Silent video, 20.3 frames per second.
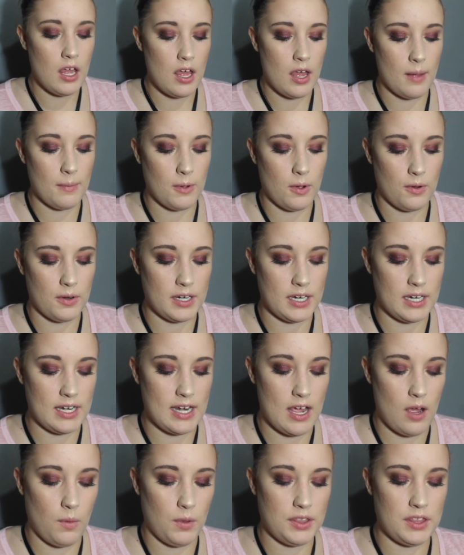I'm going in
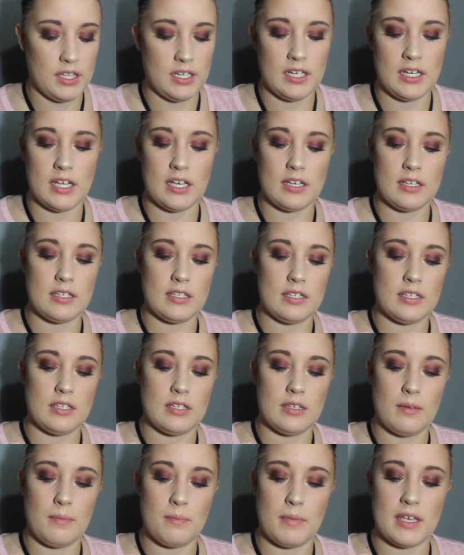now with the
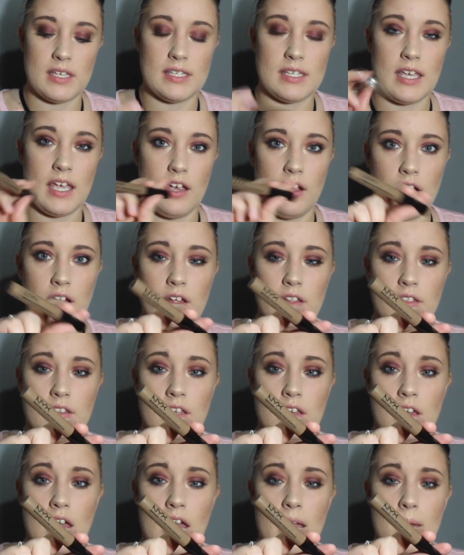NYX mascara,
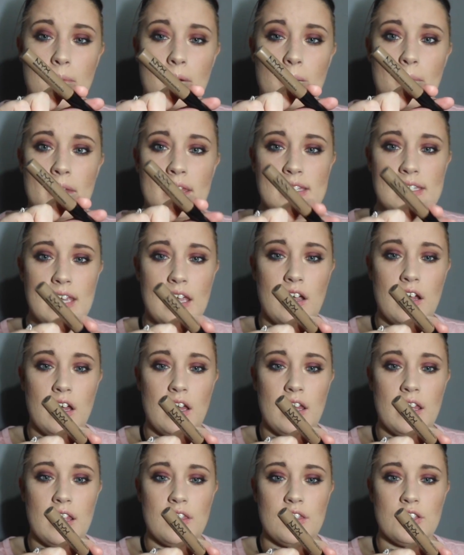the eyebrow
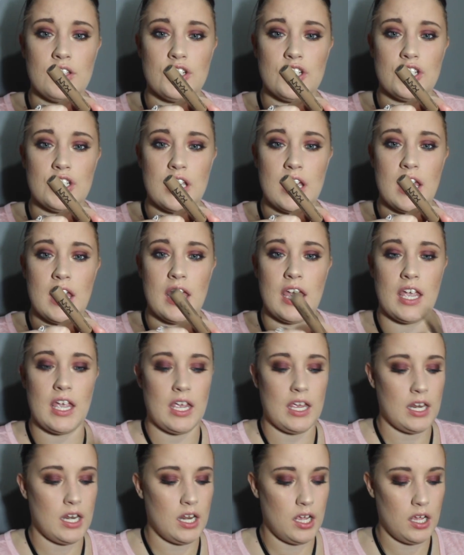mascara in the
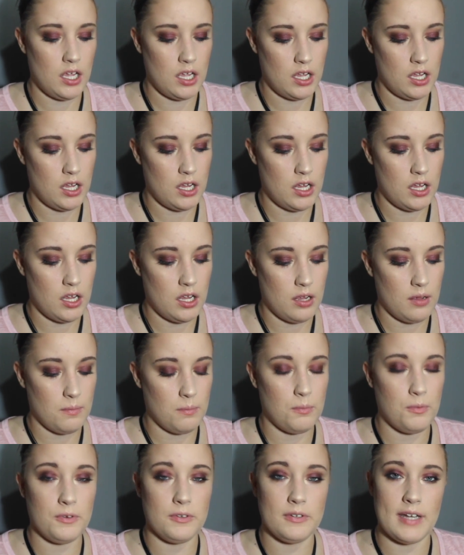shade
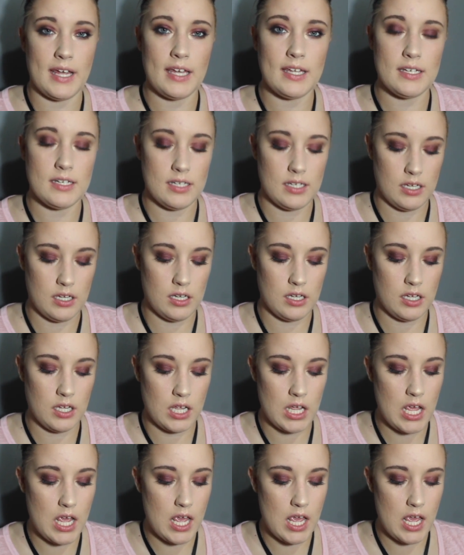Brunette.
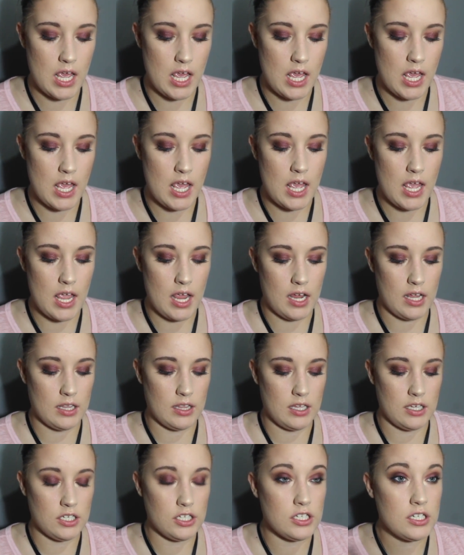
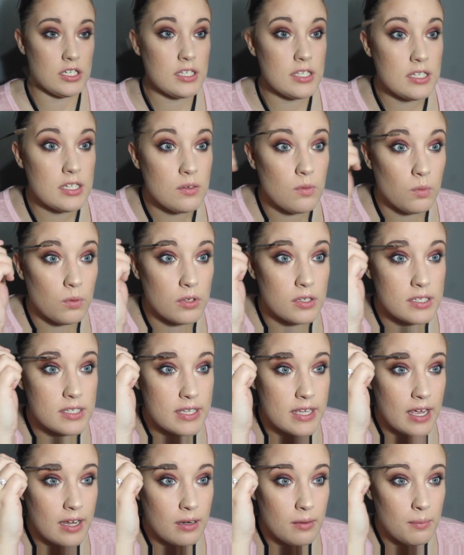And this just will
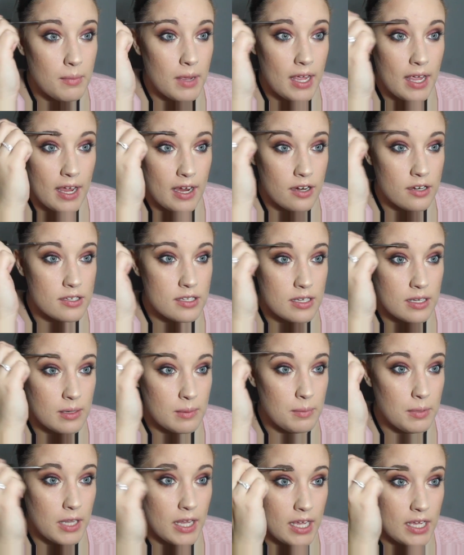set my hairs
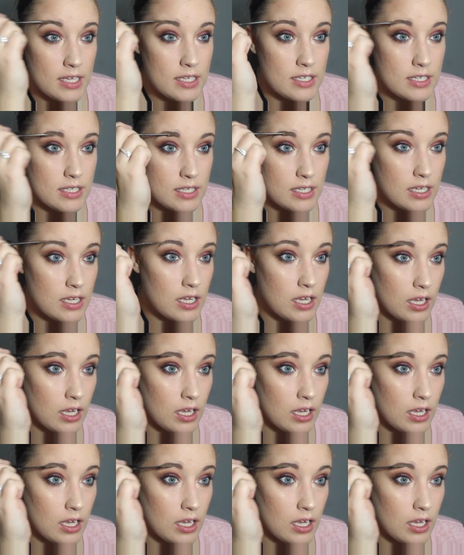in place.